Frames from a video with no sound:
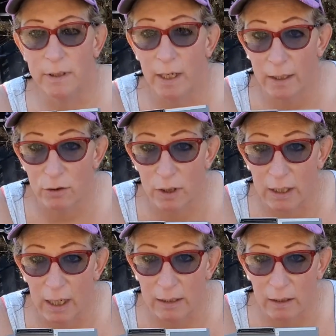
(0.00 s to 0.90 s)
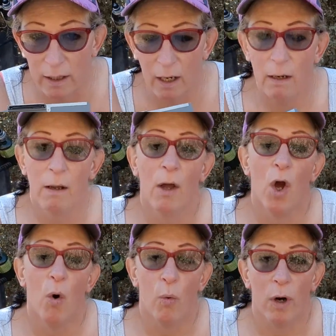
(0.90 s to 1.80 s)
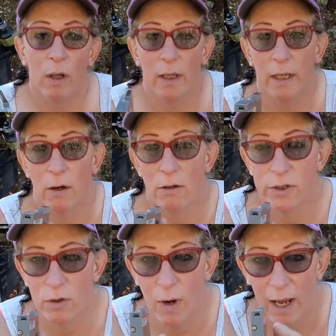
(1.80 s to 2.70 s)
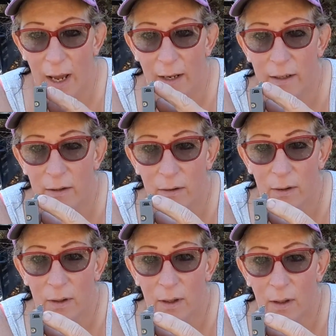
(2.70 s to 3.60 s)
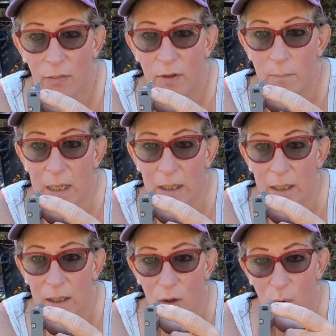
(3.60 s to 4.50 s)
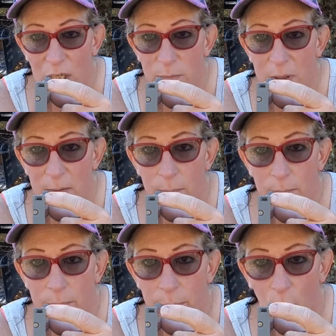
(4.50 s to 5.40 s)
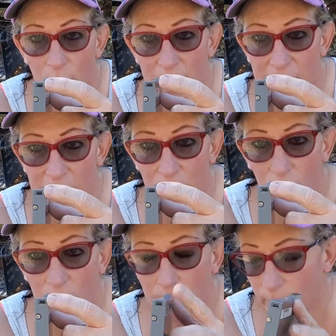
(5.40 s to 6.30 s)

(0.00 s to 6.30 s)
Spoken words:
connector to connect it there. Well, it also had the mini USB port here,